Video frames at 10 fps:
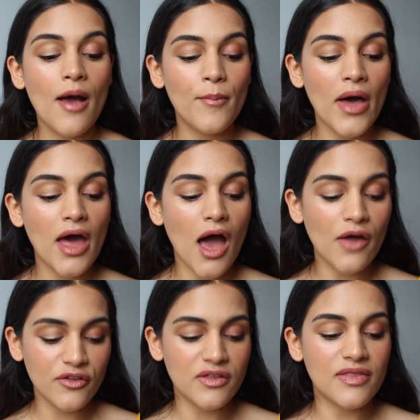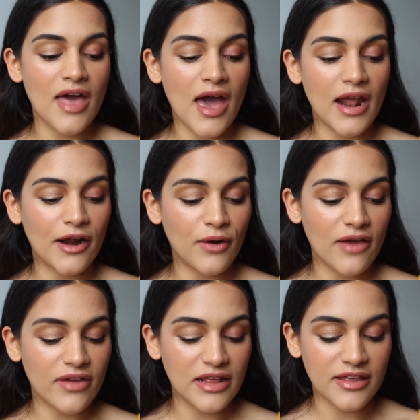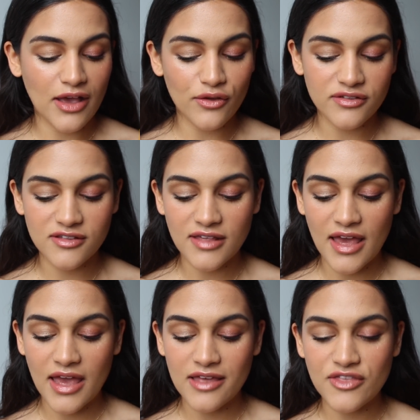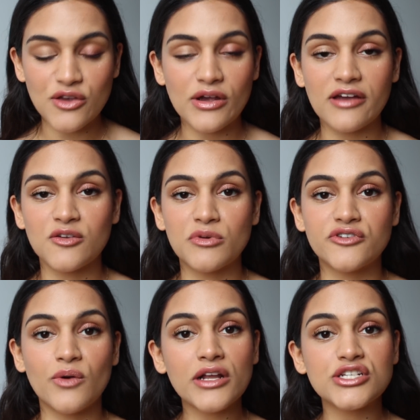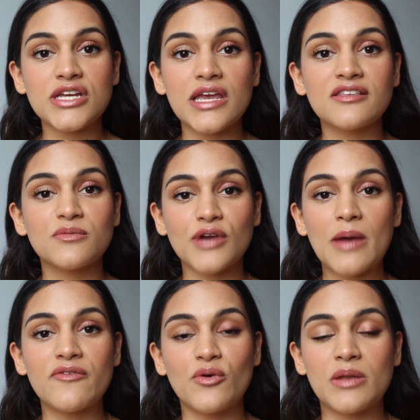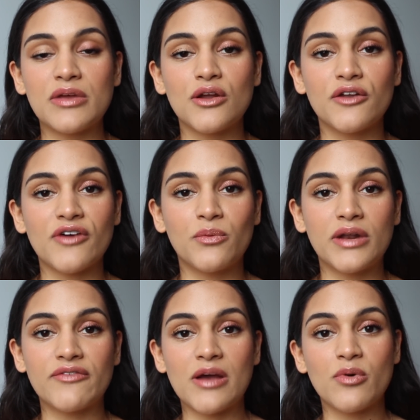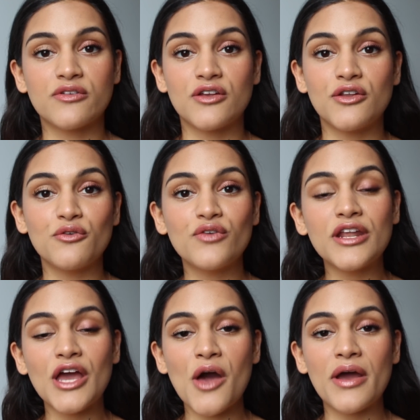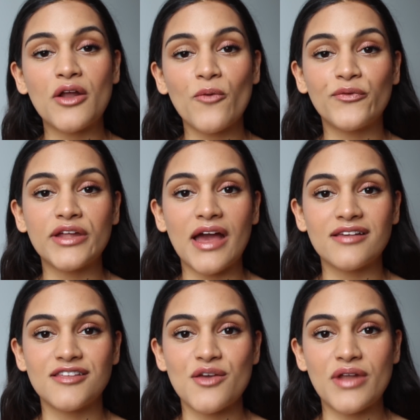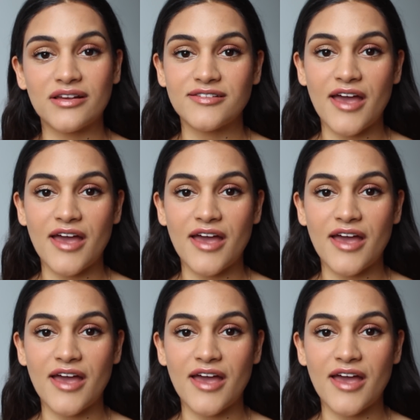But other than that, I don't have anything else to say. Thank you guys so much for watching. Subscribe if you want to be notified whenever I post a new video, and hopefully I see you next